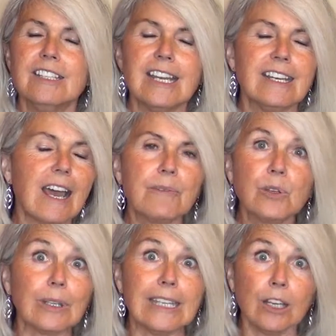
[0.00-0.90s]
and not
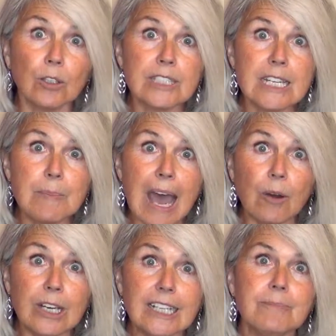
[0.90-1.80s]
feel guilty
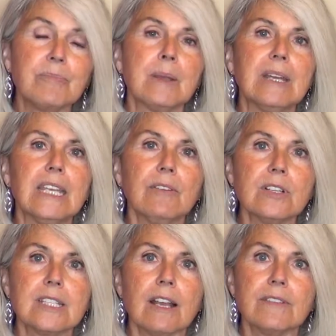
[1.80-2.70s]
about it, but give
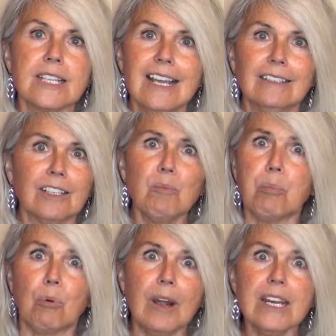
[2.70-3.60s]
ourselves little
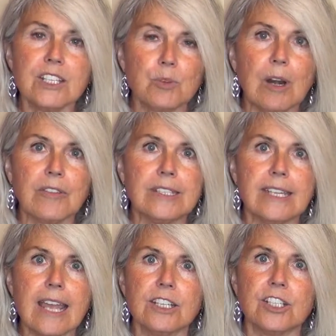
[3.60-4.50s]
breaks throughout the
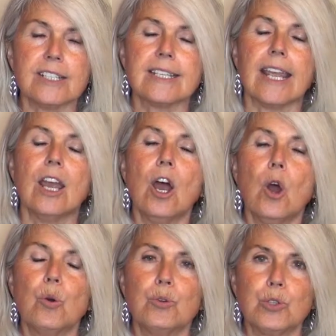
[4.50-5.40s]
day to just say,
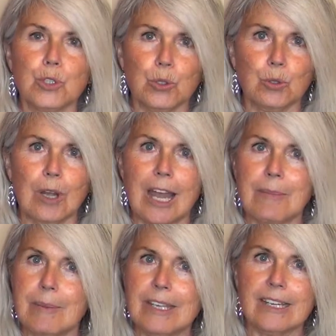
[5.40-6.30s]

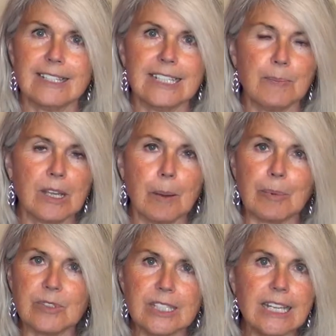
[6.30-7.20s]
I'm maybe going to sip a cup
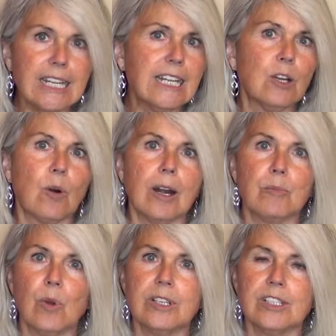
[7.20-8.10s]
of tea, or
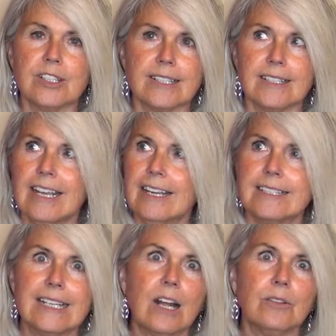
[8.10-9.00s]
I'm going to just
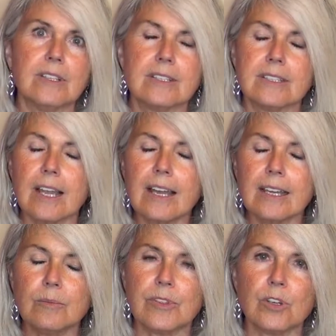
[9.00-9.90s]
sit out in the
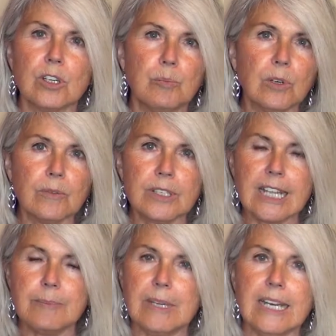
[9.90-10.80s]
sun with a good book for
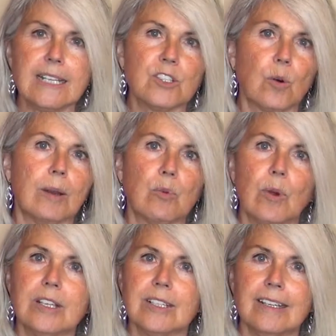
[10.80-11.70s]
10 minutes, or I'm
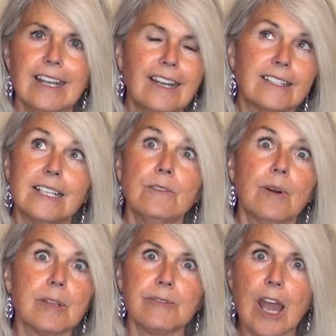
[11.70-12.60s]
going to sit in
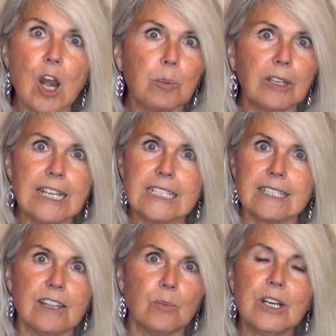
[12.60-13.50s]
front of the fireplace
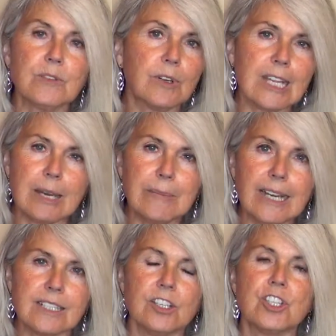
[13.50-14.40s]
in the winter for 10
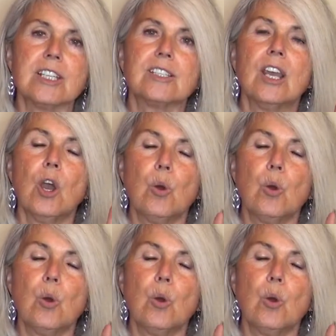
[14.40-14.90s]
minutes and just